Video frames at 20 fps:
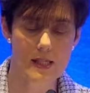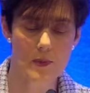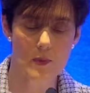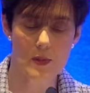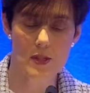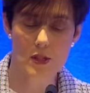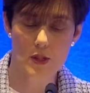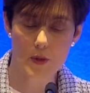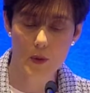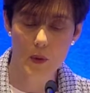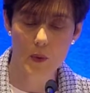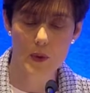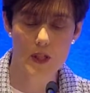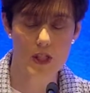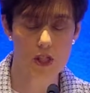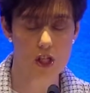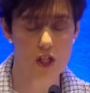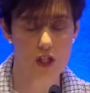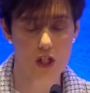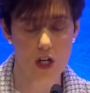was thrown into
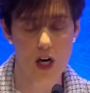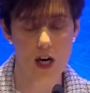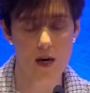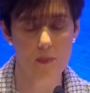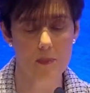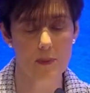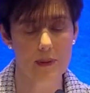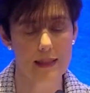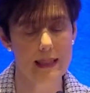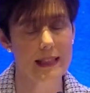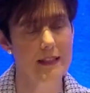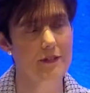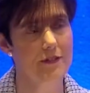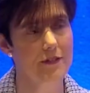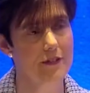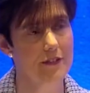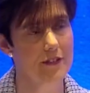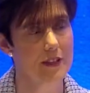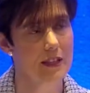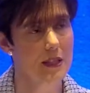sharp relief